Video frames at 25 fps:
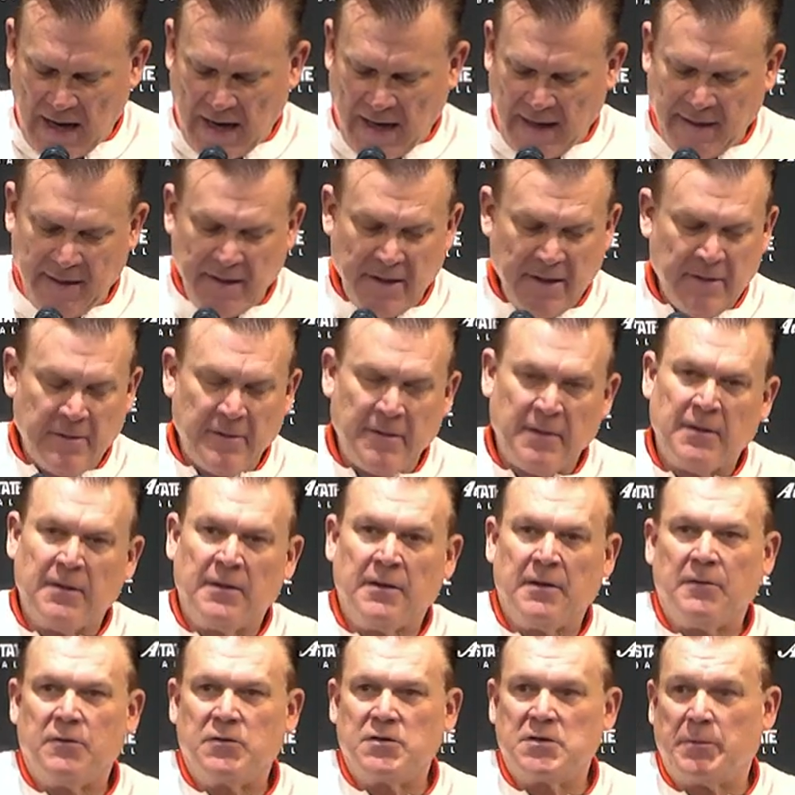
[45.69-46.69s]
that
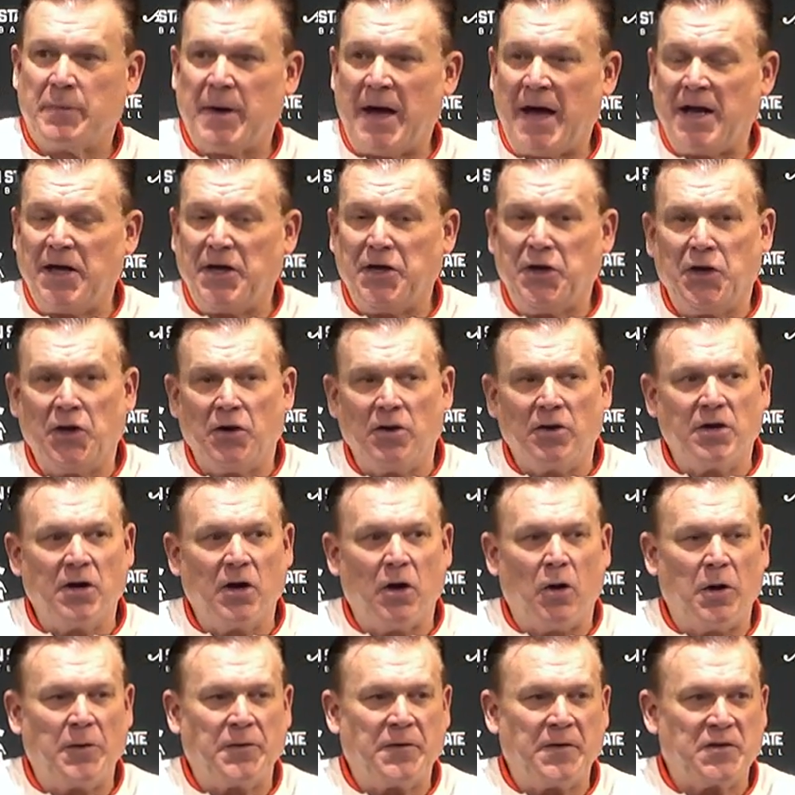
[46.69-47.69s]
Demetric
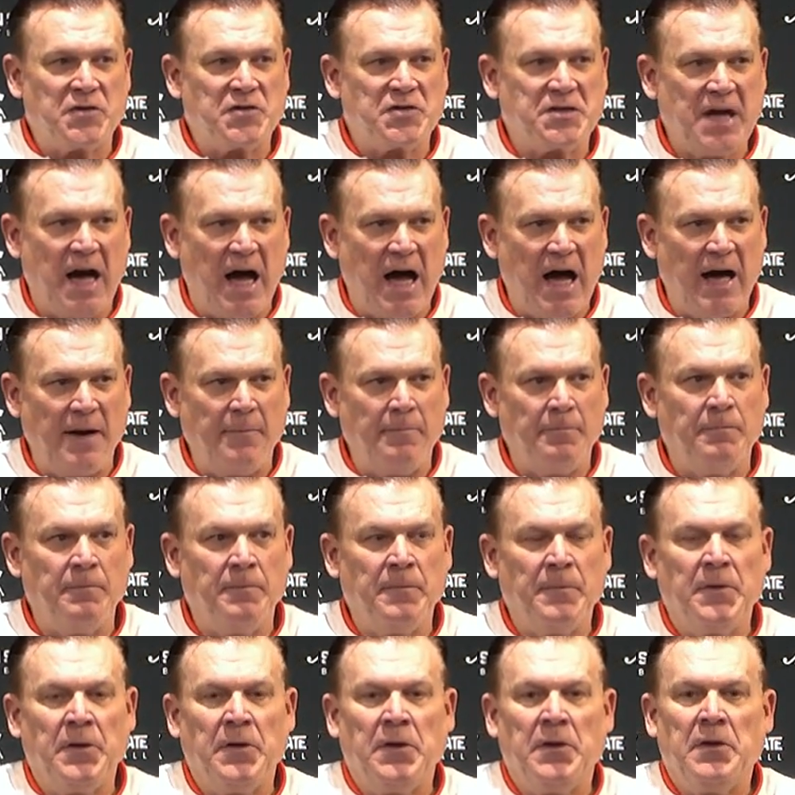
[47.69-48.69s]
Trice at
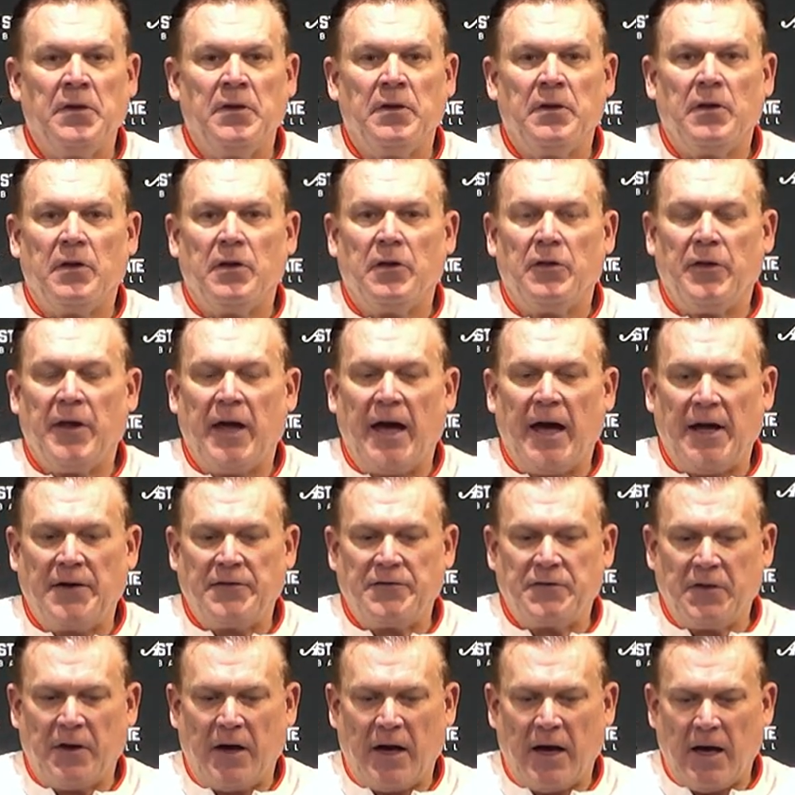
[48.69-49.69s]
Wisconsin
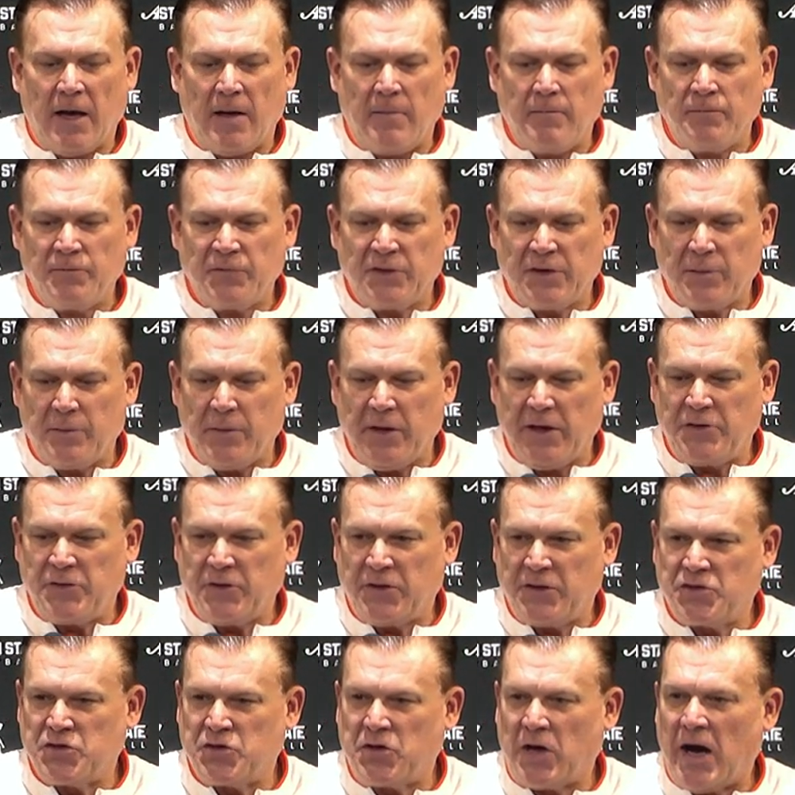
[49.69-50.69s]
had one of
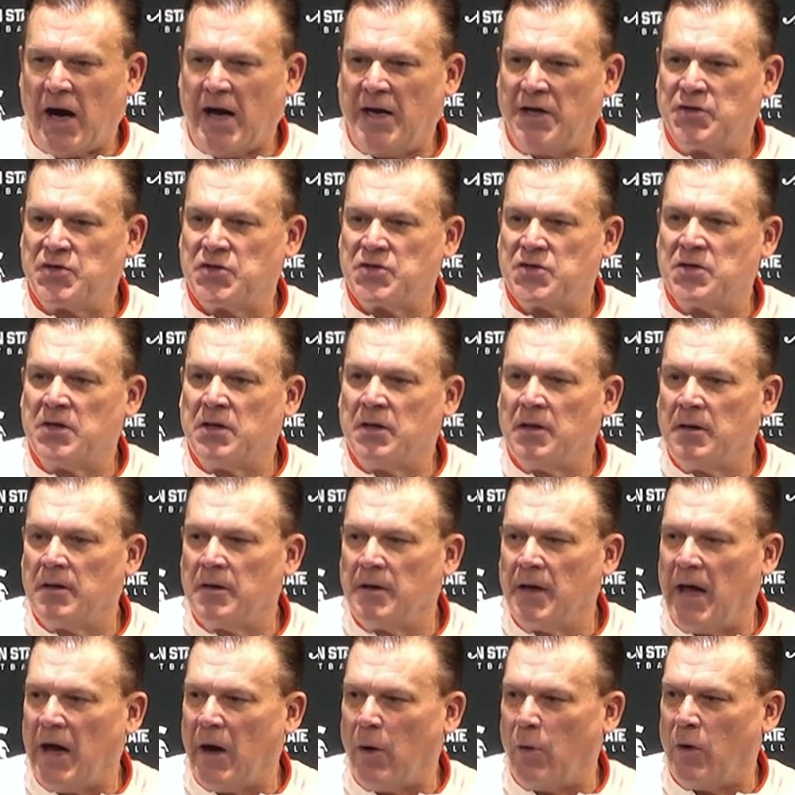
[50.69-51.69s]
those very
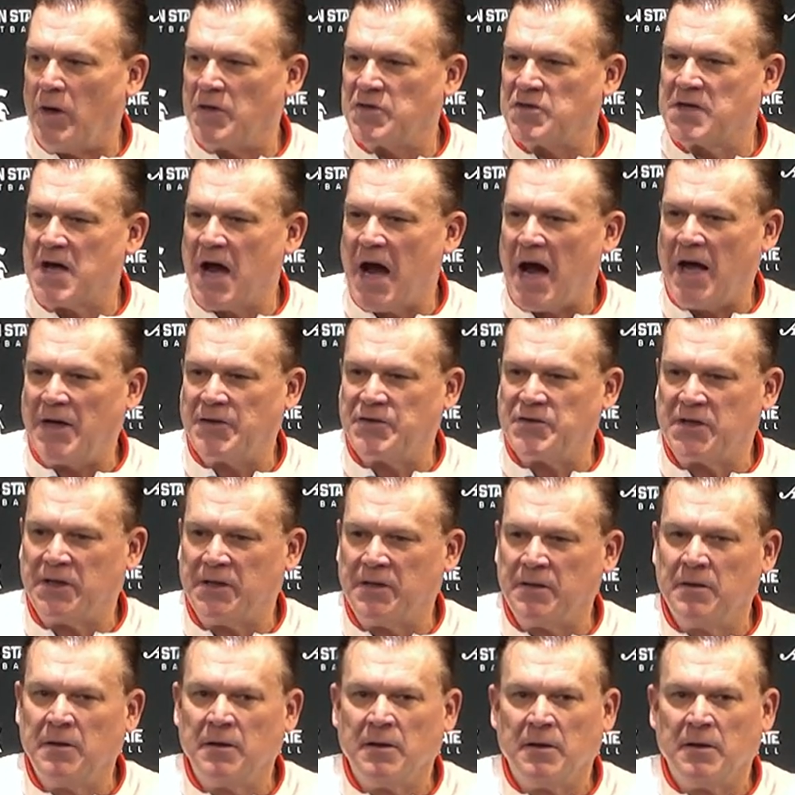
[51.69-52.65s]
similar nights that